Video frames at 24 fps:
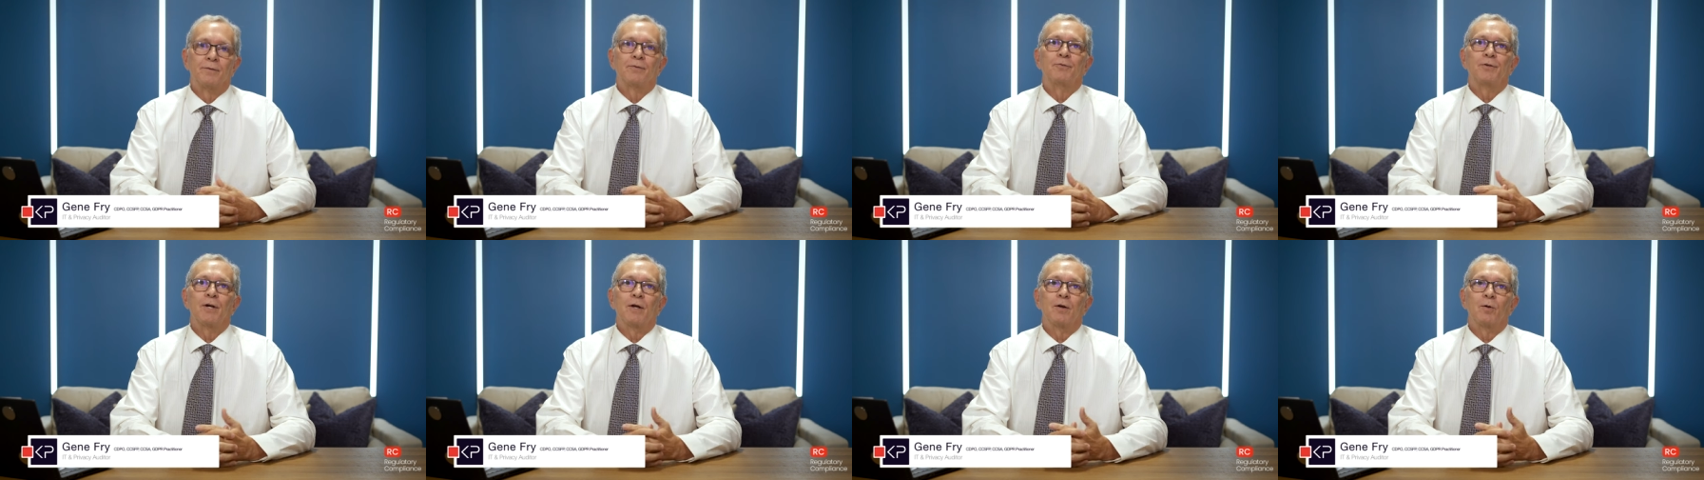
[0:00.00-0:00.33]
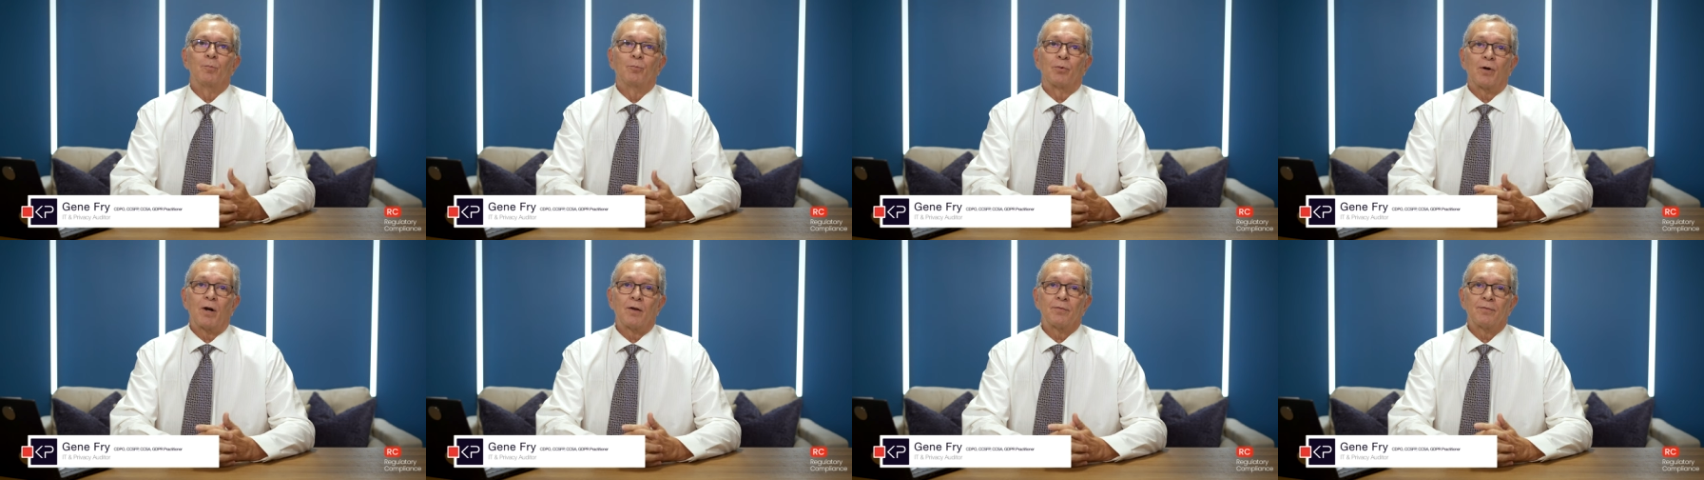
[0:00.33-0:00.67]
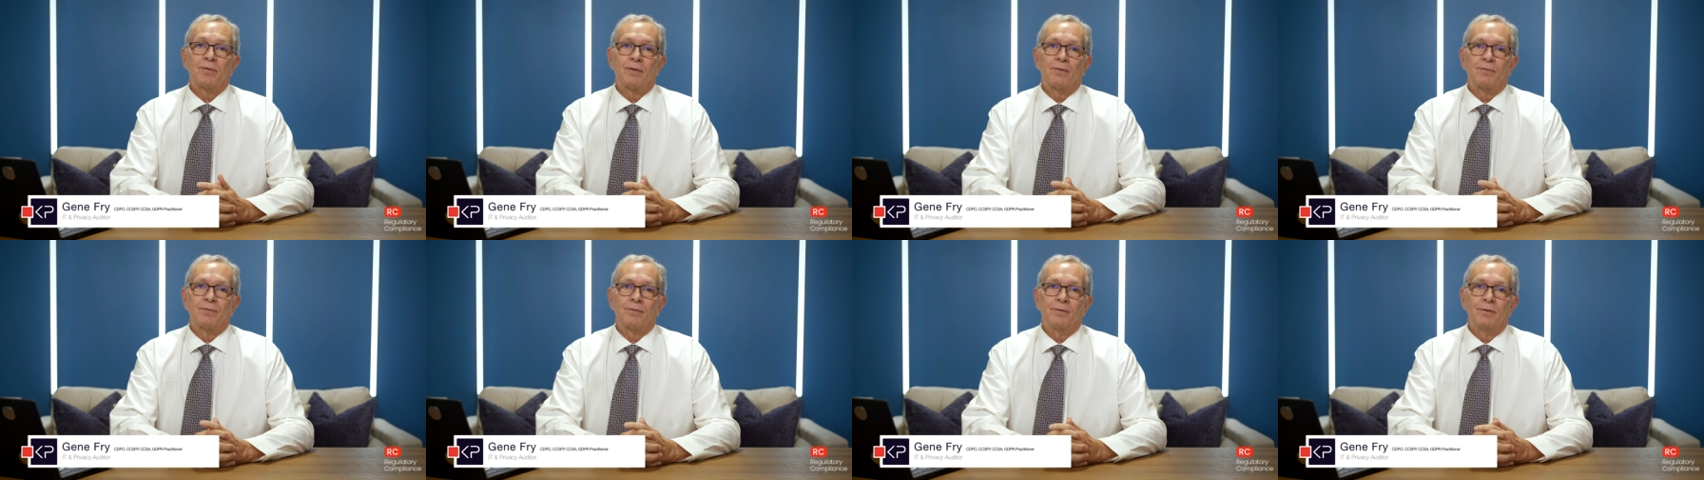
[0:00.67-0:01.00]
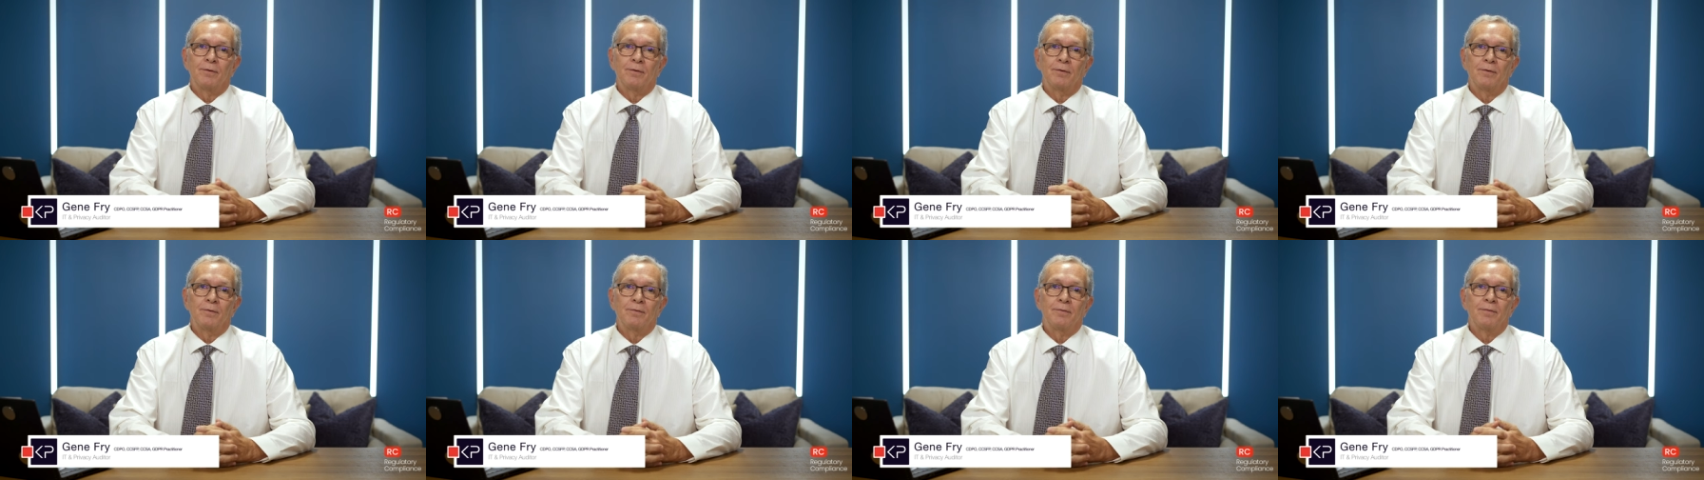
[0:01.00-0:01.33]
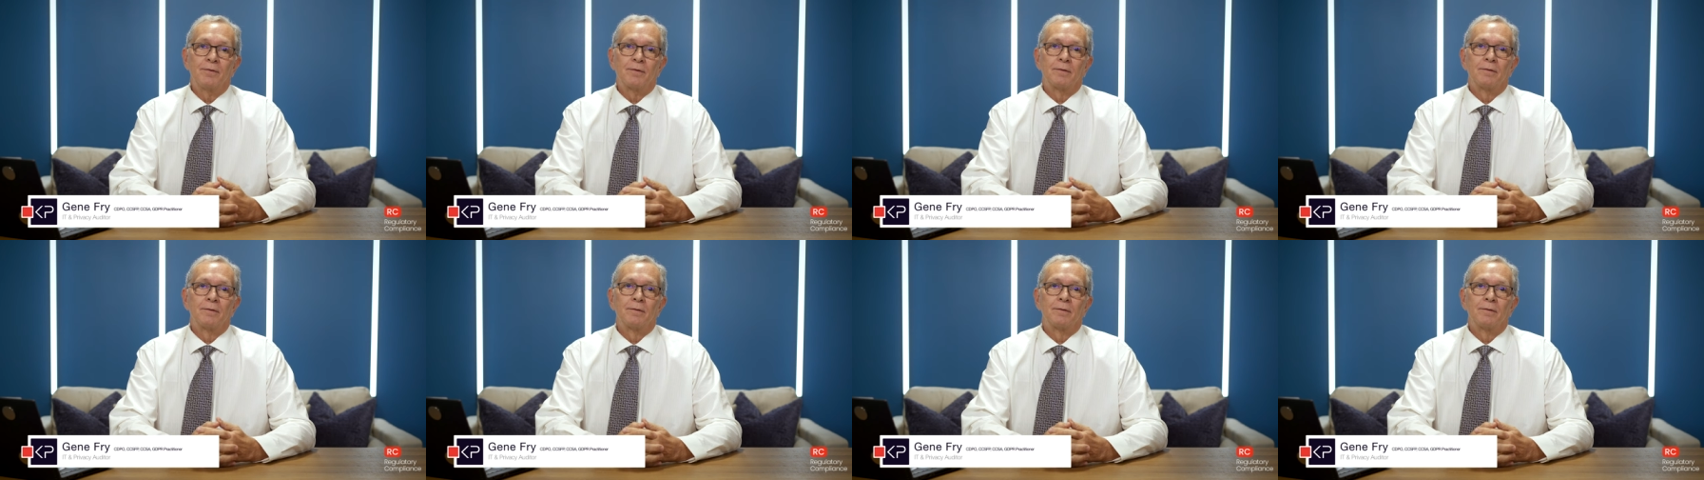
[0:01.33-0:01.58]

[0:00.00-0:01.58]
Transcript: Data processors